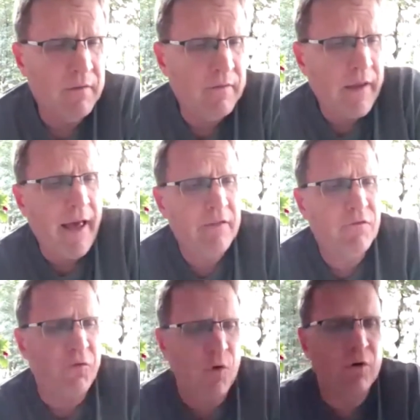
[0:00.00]

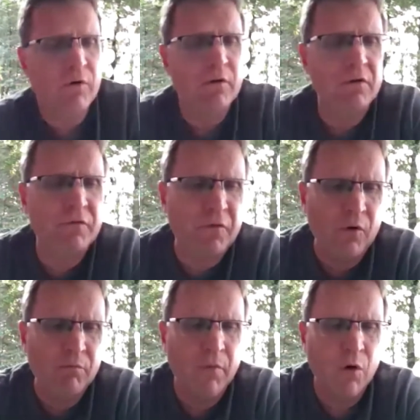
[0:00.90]
and for,
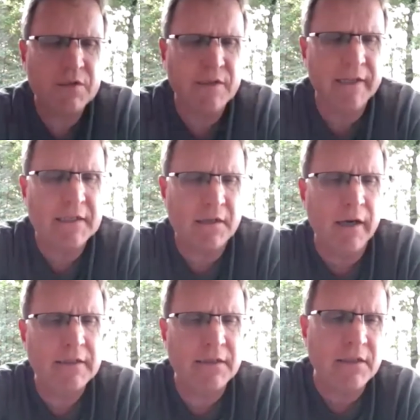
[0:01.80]
for most data
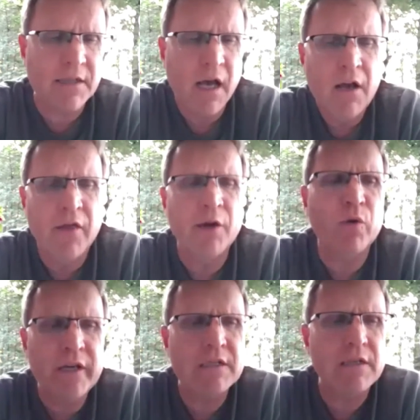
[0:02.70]
scientists, they
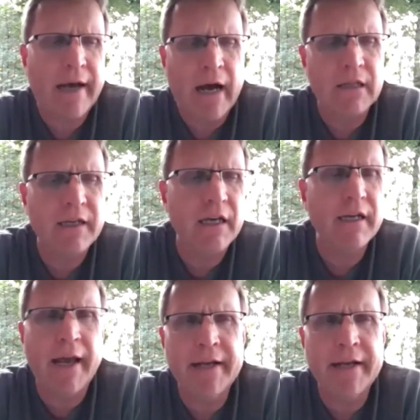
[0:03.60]
will easily allocate